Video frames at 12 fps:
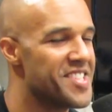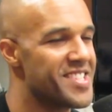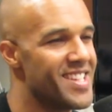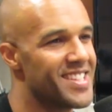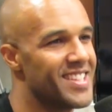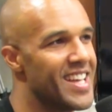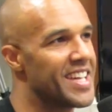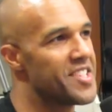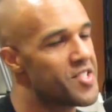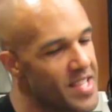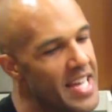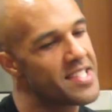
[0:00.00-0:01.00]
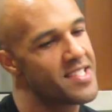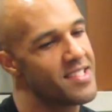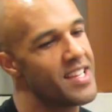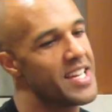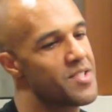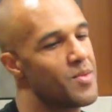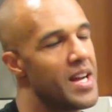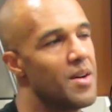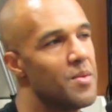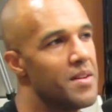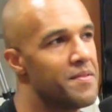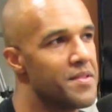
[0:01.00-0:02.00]
There's nothing like it. So that's what I
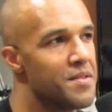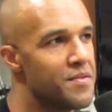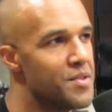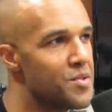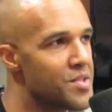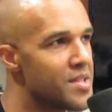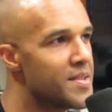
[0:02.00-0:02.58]
want for the future.